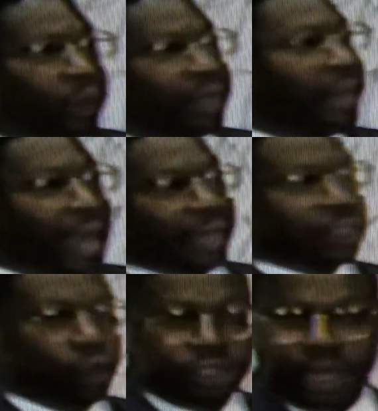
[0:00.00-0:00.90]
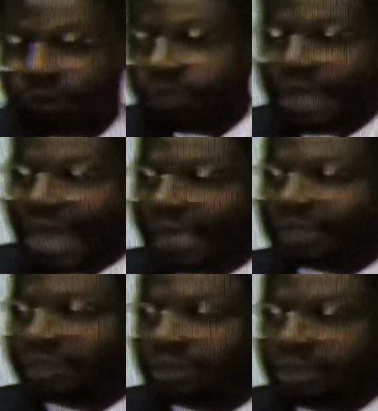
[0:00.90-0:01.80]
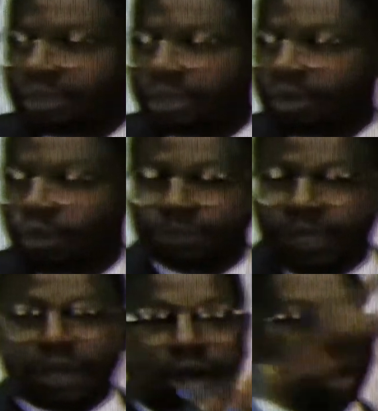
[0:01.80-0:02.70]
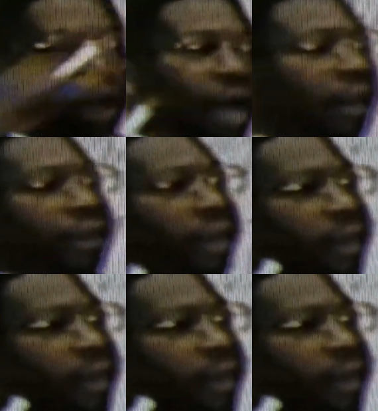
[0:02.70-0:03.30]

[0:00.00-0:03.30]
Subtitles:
dare associate with that. We was being called colored and